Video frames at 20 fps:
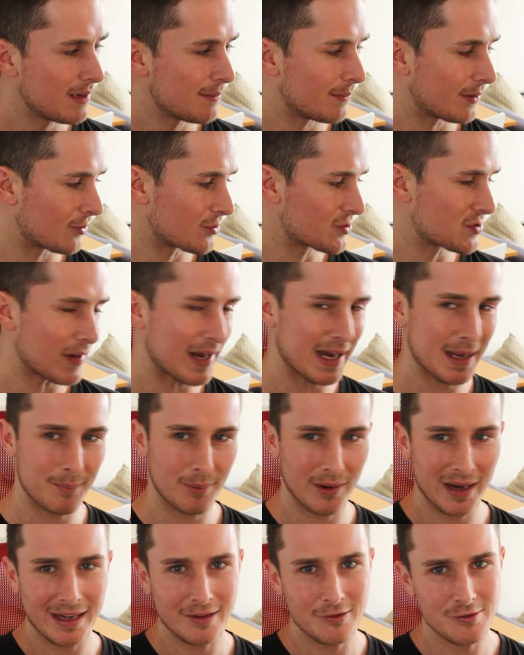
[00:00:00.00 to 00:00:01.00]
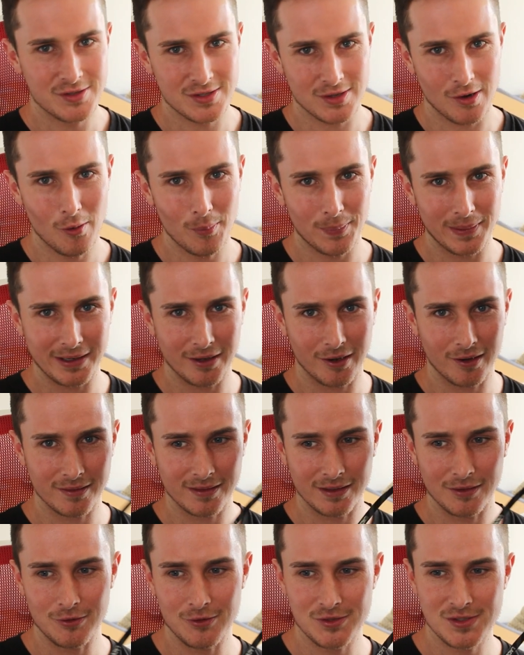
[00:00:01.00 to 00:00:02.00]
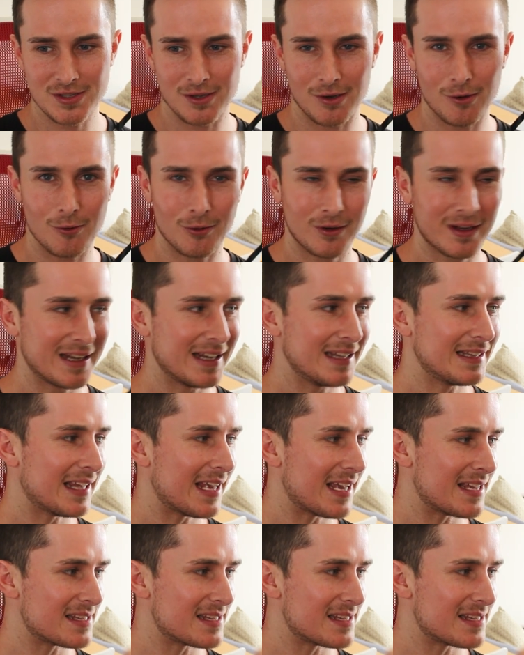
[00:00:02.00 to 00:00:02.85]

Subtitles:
but also it had a brand new sole plate on it, the new sole kit that